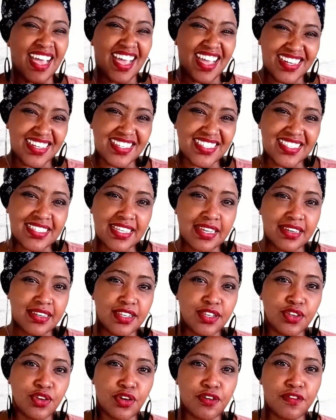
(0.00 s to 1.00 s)

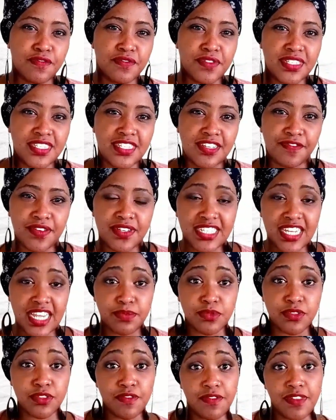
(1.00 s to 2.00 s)
understanding of the different
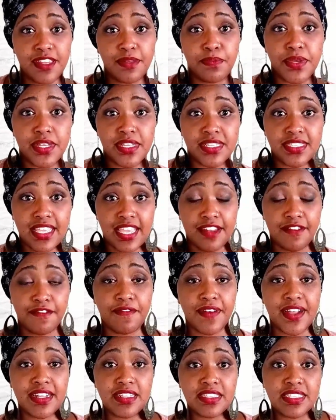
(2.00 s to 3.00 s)
types of lipids and
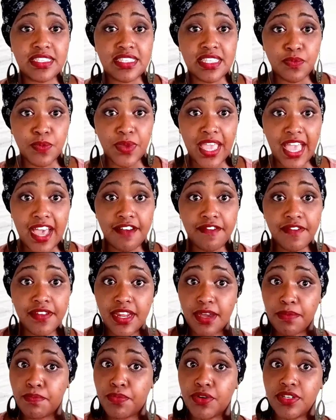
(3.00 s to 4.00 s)
fats that we have
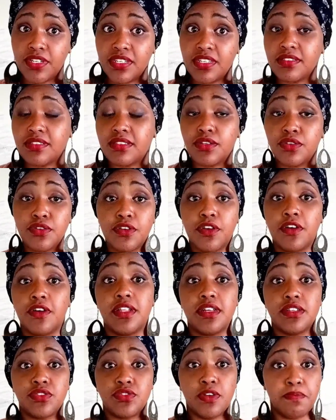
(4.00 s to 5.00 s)
in our bodies, the good
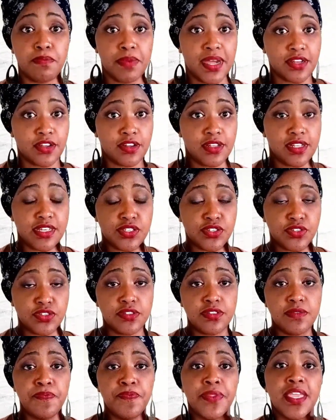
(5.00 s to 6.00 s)
cholesterol and bad
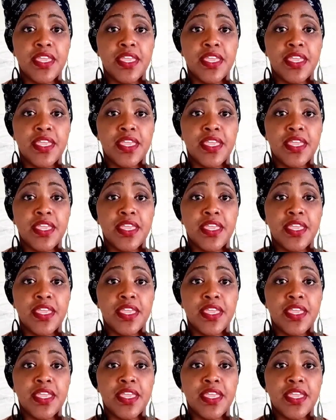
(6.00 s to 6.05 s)
cholesterol,